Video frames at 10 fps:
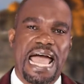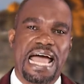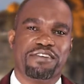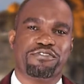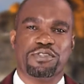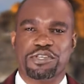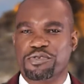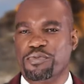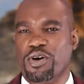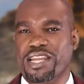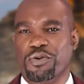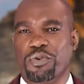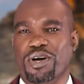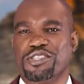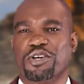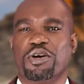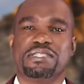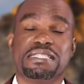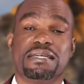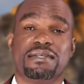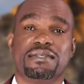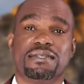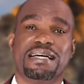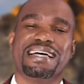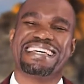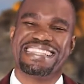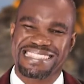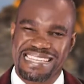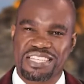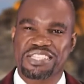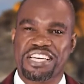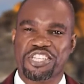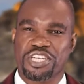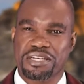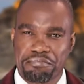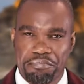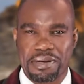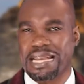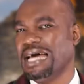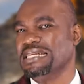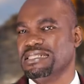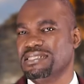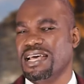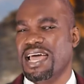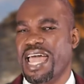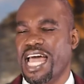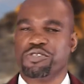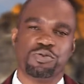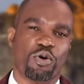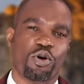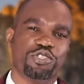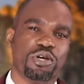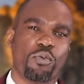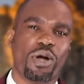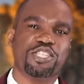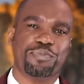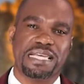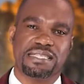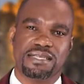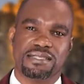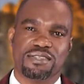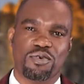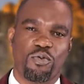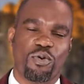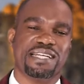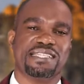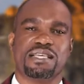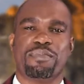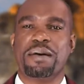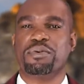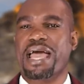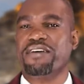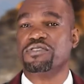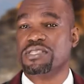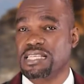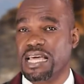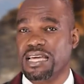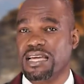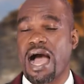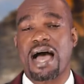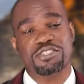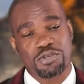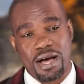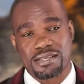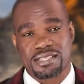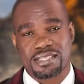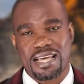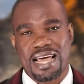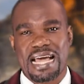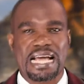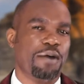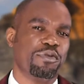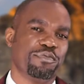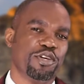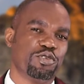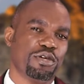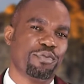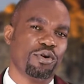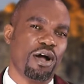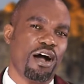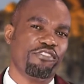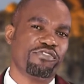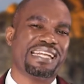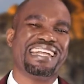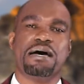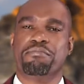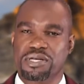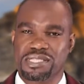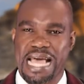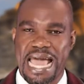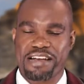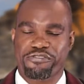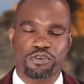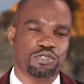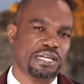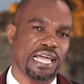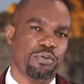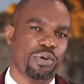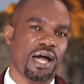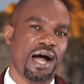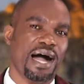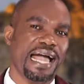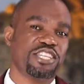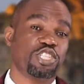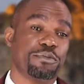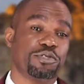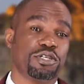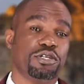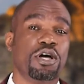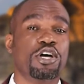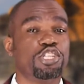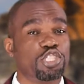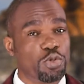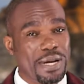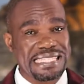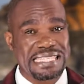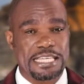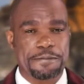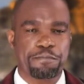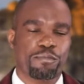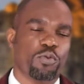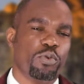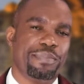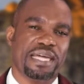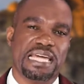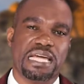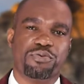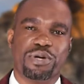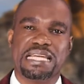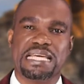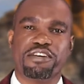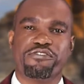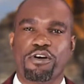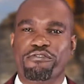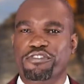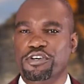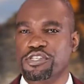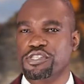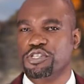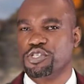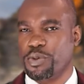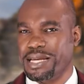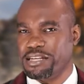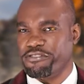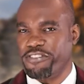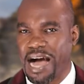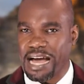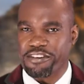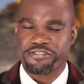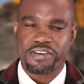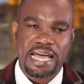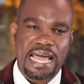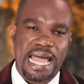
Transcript: And for this morning, we want to consider the succession plans. As we go into our workspaces, what does the Bible have to say unto us? Come with me to the book of Numbers. And for today, we are at chapter 20. We begin reading from verse 25.